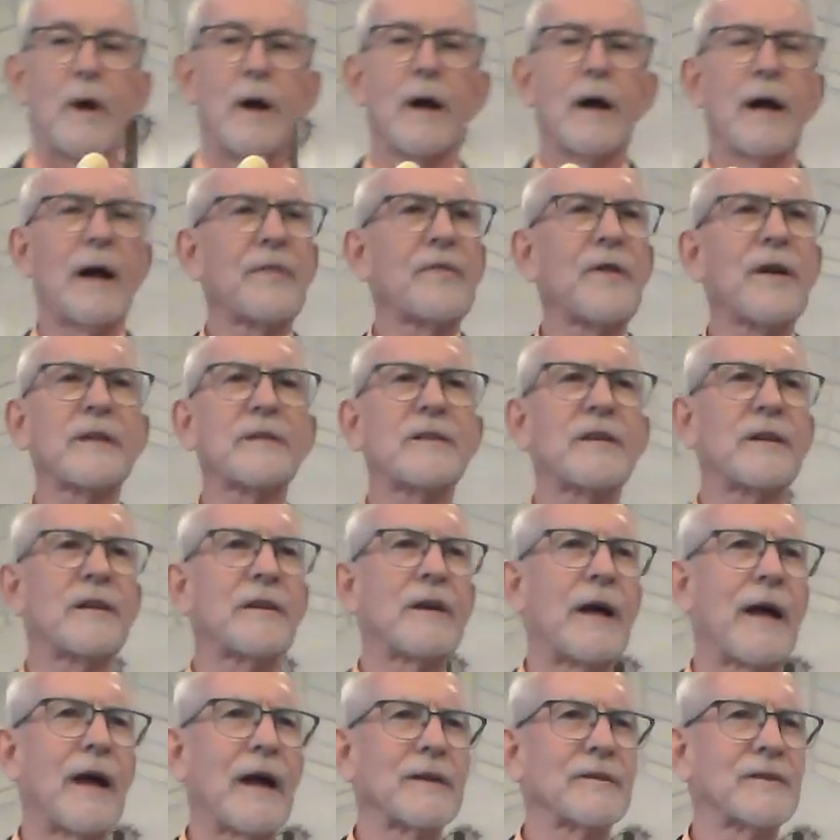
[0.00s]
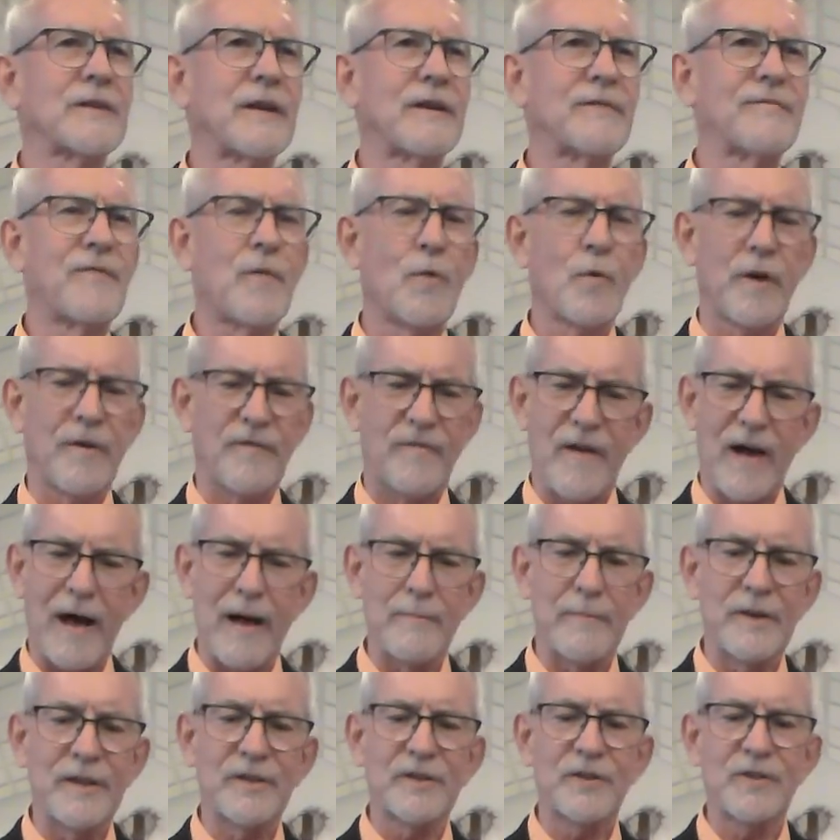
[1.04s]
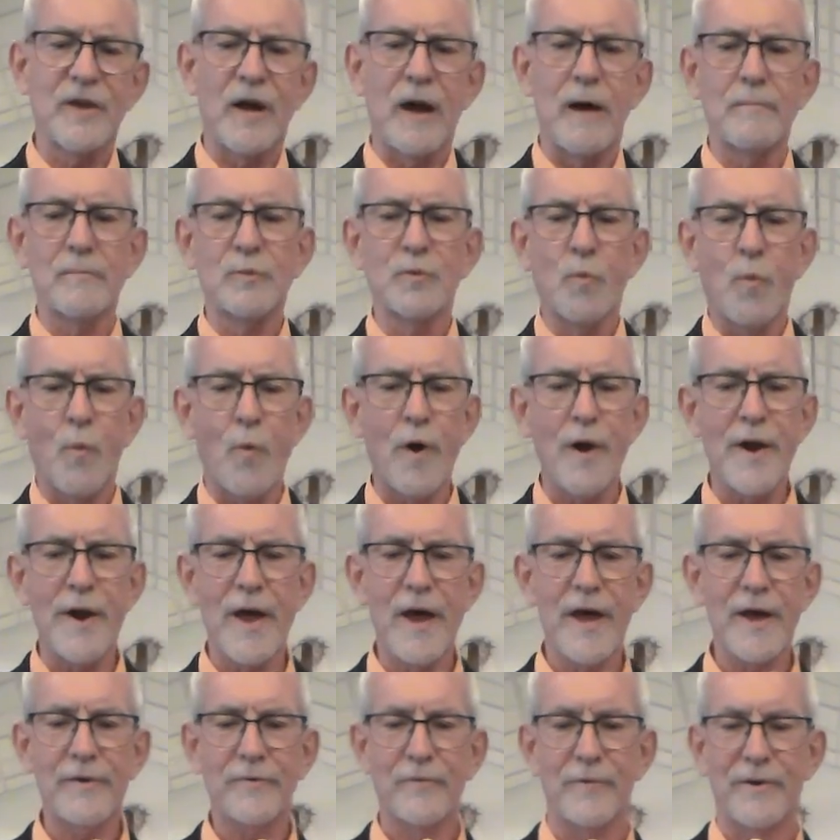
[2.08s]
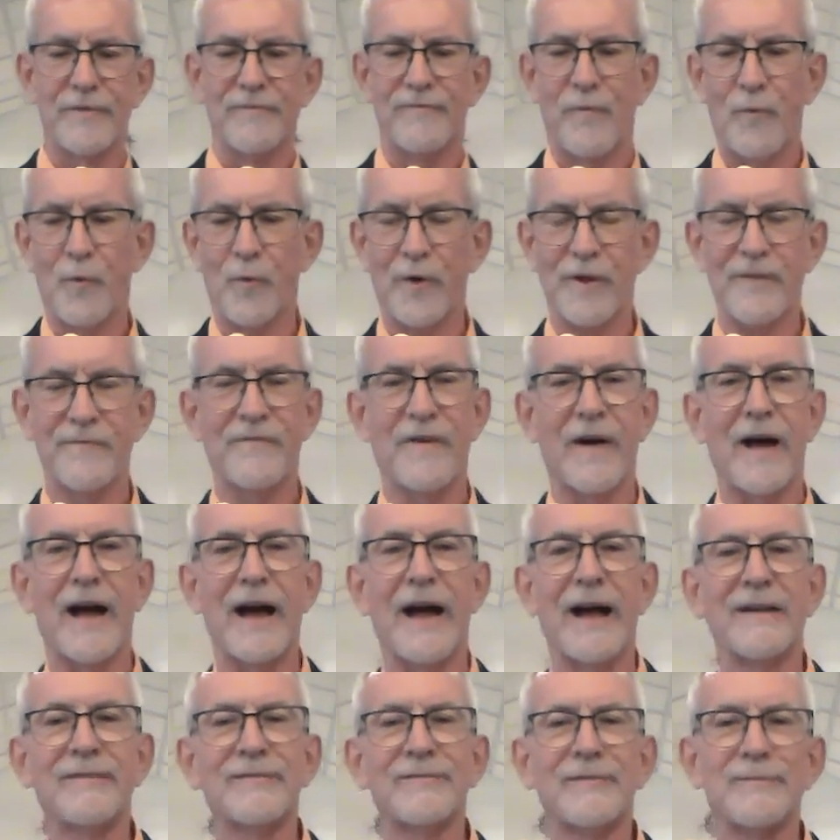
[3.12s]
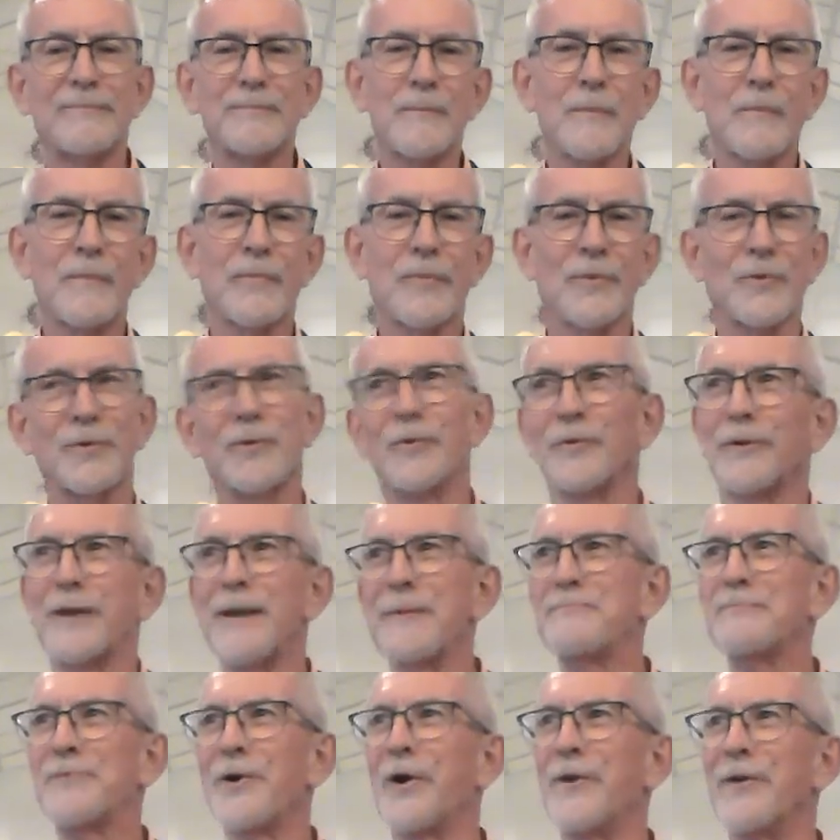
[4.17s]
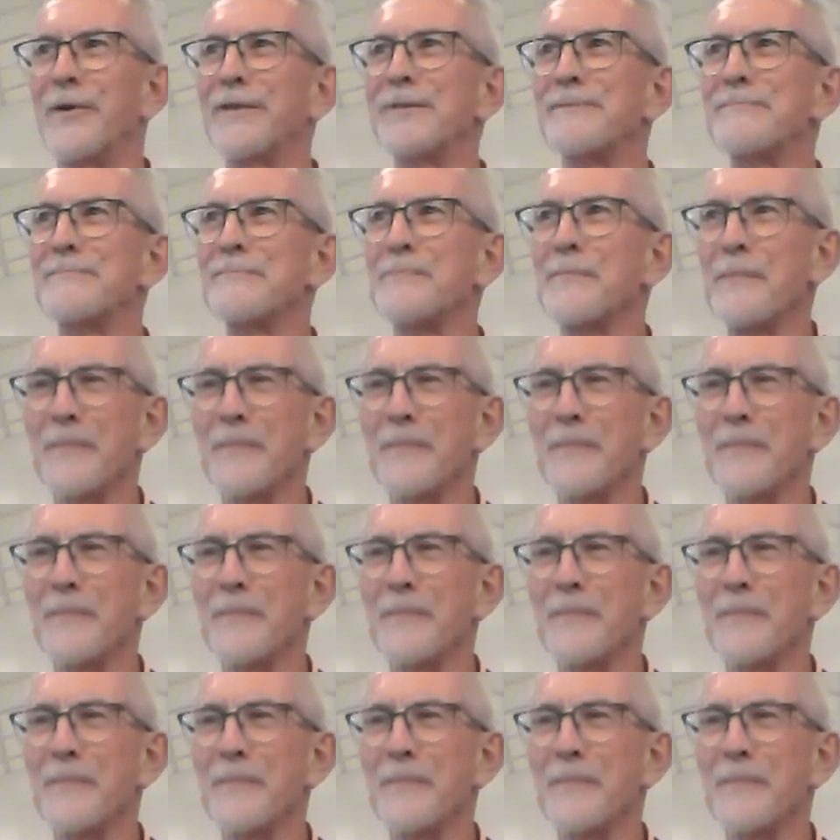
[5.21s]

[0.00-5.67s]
uh, I think I said 45, but it's Psalms 145, so keep turning.